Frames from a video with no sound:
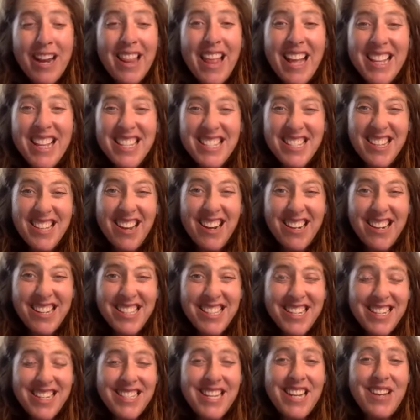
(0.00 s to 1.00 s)
And that
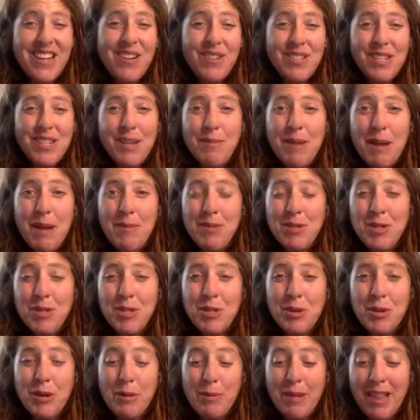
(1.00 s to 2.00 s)
sucks, because I know sometimes you
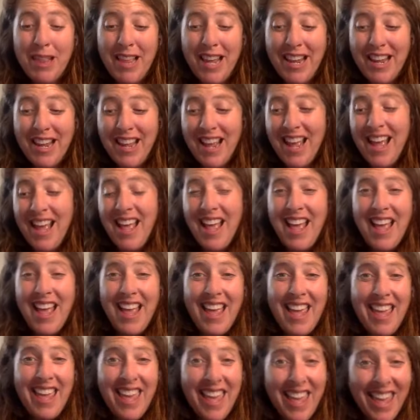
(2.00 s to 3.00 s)
just want to be like,
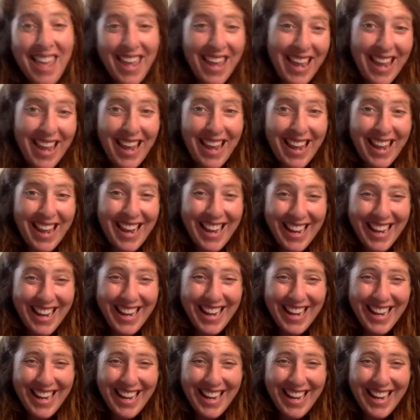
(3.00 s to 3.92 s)
he